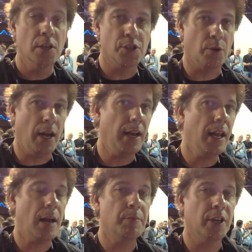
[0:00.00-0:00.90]
So
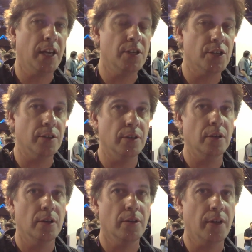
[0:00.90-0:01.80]
any application
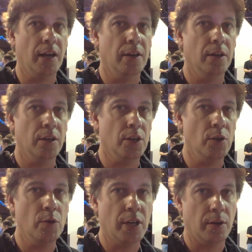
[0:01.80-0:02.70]
that
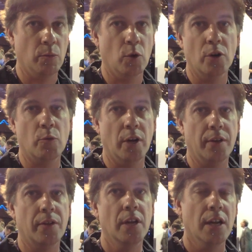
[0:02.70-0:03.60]
you can work
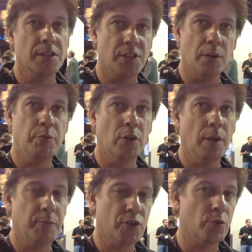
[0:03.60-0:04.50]
with, it's going to pull
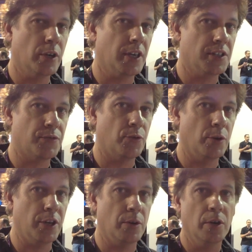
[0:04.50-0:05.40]
up the shortcuts
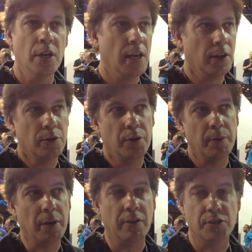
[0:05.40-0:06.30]
for you, including
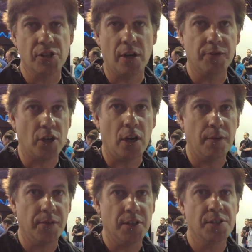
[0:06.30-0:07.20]
Microsoft
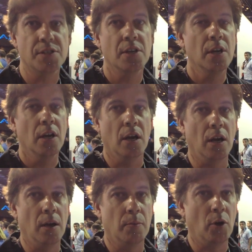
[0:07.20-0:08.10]
Office,
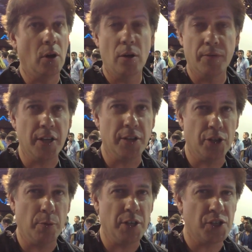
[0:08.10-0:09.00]
all of the
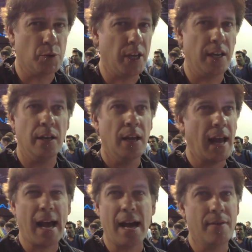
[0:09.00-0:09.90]
Adobe Suite,
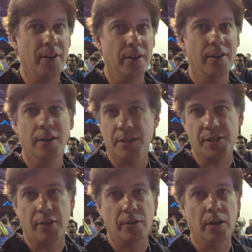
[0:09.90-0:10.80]
Avid,
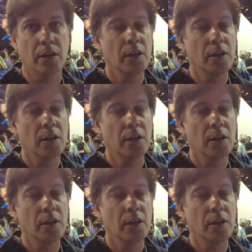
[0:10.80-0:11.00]
etc.